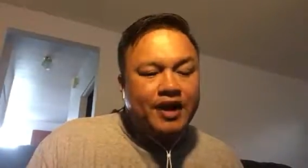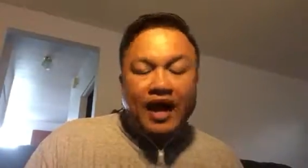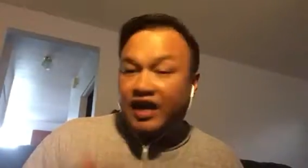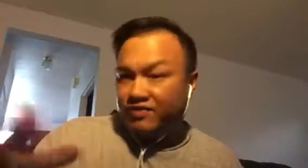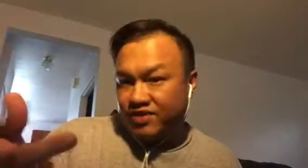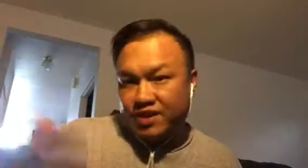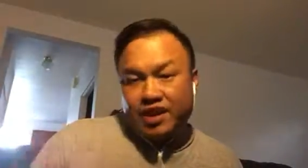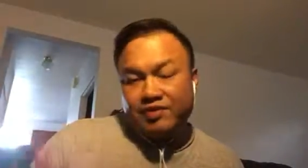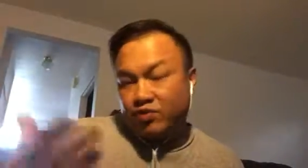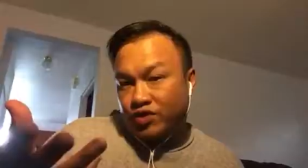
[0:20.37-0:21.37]
I give it to
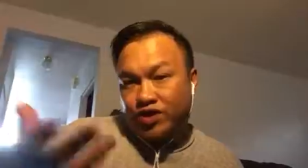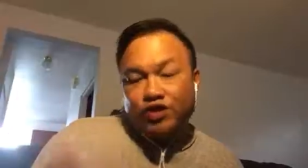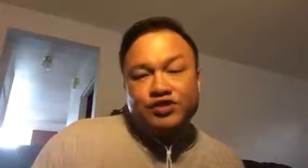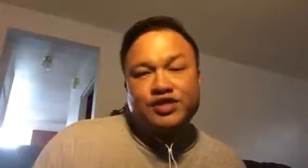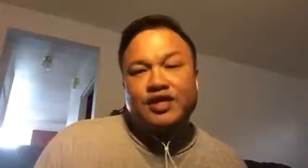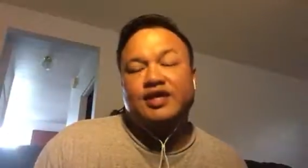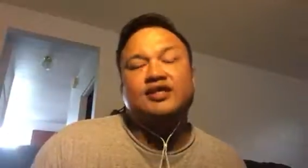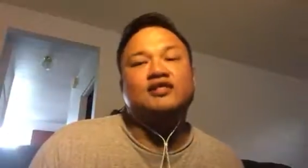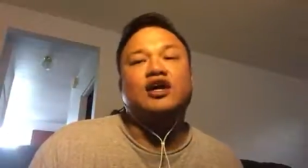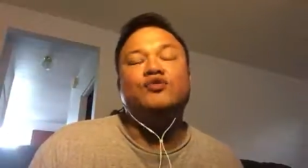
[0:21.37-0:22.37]
them, and one of those is uh,